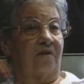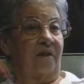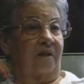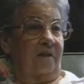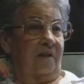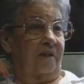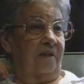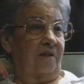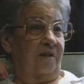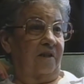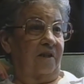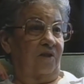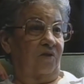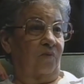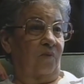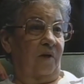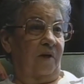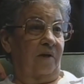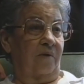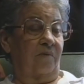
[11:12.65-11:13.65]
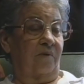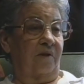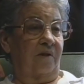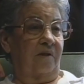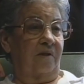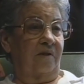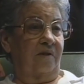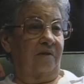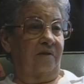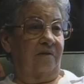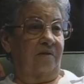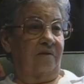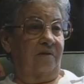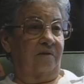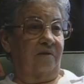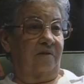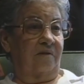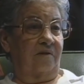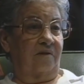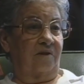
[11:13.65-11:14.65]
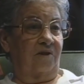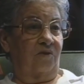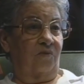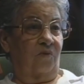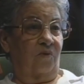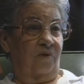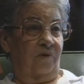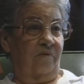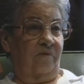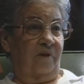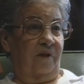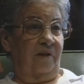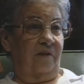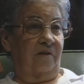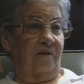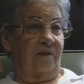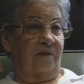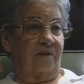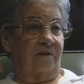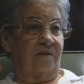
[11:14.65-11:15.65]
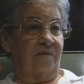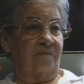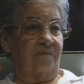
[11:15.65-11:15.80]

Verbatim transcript: I guess that's why we just weren't around it.